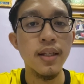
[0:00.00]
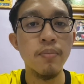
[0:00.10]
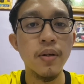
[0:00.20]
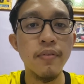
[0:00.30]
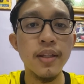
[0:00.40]

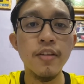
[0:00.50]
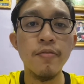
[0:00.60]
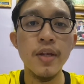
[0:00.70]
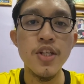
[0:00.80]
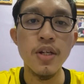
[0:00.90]

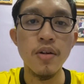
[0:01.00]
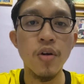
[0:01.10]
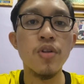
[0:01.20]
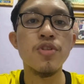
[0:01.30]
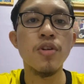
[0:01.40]
preventive measure
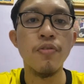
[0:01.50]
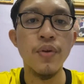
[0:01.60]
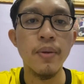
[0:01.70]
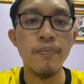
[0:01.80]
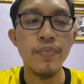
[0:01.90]
on
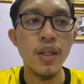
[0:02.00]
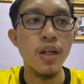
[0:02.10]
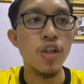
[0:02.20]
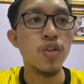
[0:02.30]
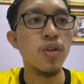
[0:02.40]
software.
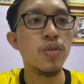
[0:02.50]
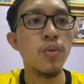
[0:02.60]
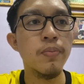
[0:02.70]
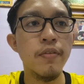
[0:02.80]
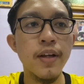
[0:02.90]
So
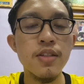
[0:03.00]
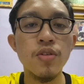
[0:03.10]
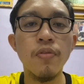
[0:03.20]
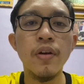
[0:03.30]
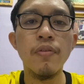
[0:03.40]
to prevent
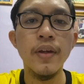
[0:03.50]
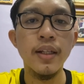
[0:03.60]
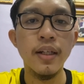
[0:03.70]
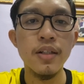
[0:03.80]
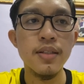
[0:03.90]
software
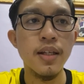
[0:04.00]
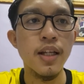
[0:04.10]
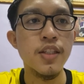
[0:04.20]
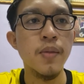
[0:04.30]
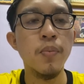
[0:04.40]
failures,
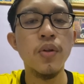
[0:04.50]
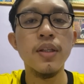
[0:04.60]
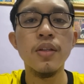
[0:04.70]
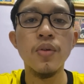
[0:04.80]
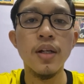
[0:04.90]
it's
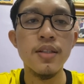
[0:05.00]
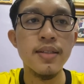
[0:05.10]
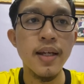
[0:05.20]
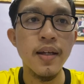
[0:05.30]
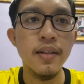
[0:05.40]
important to
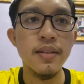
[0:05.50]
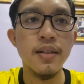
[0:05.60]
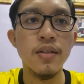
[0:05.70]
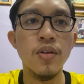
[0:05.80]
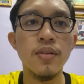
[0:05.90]

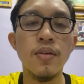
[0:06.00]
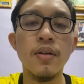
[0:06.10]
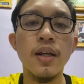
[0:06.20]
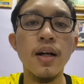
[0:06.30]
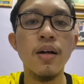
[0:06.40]
understand not
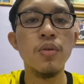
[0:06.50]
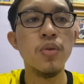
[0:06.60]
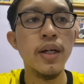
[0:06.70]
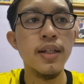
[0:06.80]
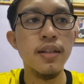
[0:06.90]
only how
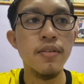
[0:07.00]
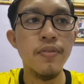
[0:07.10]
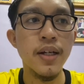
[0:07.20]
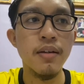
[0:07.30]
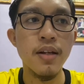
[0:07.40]
to
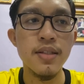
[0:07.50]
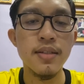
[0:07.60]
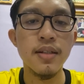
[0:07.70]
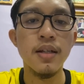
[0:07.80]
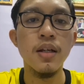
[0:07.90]
identify
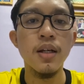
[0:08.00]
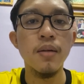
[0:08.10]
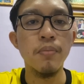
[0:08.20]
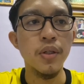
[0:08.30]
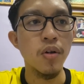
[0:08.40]
risk,
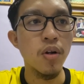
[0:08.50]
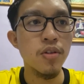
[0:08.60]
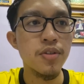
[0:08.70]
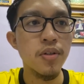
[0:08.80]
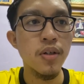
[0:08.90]
but
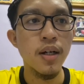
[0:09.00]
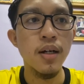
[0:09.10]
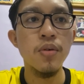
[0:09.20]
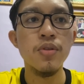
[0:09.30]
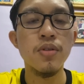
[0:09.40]
also
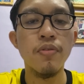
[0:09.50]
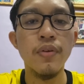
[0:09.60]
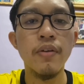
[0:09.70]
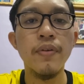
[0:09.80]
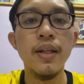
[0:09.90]
how
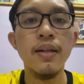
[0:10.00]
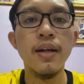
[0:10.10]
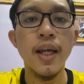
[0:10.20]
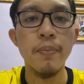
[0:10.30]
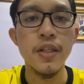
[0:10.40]
software failure
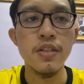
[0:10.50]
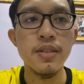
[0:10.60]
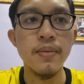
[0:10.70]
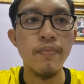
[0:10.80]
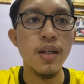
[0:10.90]

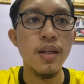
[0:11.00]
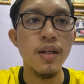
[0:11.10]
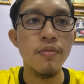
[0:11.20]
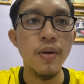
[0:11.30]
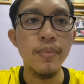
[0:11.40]
happens.
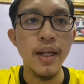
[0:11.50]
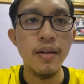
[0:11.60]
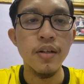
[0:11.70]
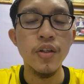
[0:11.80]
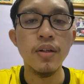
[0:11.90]
From
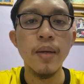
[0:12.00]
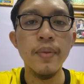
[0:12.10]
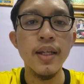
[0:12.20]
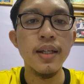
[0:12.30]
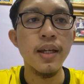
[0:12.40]
there, your
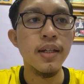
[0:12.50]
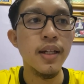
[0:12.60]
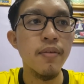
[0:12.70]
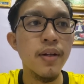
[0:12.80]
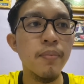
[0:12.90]
company
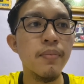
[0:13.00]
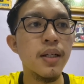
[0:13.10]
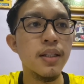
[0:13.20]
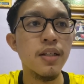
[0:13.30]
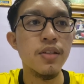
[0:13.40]
can develop
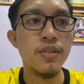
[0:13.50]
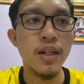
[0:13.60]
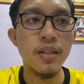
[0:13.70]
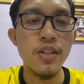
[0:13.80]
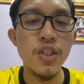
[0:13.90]
the
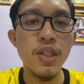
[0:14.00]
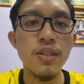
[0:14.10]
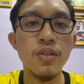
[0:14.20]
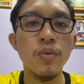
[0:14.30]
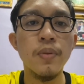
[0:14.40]

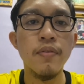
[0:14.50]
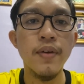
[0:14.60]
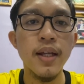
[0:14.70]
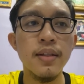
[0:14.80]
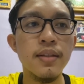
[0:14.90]
strategies to
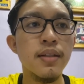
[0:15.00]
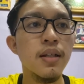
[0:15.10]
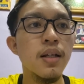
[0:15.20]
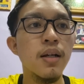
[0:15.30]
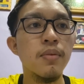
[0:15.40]
prevent
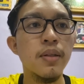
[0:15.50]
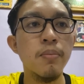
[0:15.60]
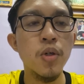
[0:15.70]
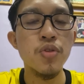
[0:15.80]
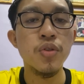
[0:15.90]
the
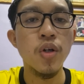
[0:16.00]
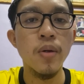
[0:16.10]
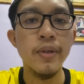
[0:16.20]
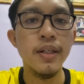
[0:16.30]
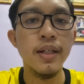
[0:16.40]
most
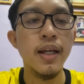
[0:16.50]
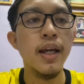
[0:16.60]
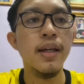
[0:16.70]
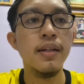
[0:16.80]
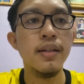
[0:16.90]
common
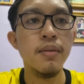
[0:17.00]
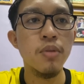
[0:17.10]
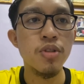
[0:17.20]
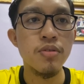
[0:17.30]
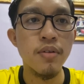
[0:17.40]
and the
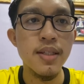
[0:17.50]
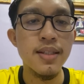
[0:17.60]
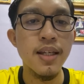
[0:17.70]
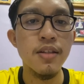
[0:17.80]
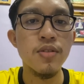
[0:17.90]
most
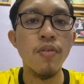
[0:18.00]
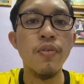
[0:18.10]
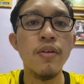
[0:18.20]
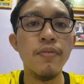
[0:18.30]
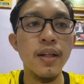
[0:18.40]
risky
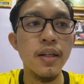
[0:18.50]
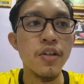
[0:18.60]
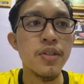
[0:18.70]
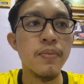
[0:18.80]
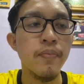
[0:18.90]
software
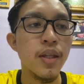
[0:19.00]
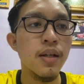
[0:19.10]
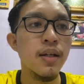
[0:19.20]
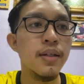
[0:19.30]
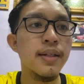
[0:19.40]
failures.
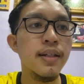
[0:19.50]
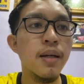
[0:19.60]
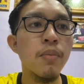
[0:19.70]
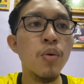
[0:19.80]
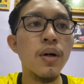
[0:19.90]
The
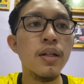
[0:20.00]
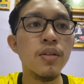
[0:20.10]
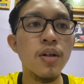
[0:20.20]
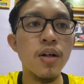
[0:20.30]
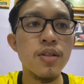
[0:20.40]
number
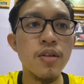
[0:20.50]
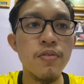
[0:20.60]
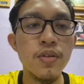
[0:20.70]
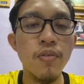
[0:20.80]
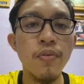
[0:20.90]
one cause
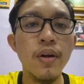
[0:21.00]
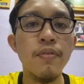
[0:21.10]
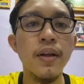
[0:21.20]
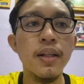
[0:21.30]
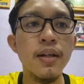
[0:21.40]
of software
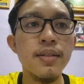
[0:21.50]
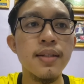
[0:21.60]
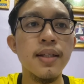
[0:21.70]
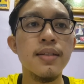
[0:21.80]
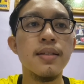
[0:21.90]

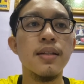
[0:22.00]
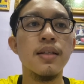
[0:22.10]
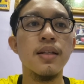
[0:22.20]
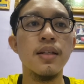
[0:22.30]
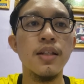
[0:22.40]
failures is
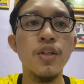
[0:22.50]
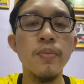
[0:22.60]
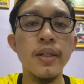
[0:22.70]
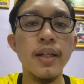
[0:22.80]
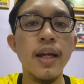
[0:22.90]

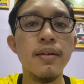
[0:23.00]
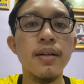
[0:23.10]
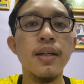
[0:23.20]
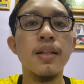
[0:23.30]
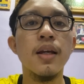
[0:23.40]
human
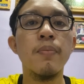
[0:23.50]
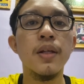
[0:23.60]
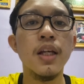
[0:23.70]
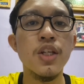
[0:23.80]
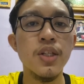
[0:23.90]
error in
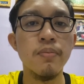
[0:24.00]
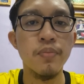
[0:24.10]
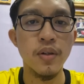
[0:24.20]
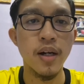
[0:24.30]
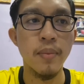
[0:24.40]
application
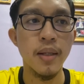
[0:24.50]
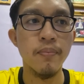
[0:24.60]
programming.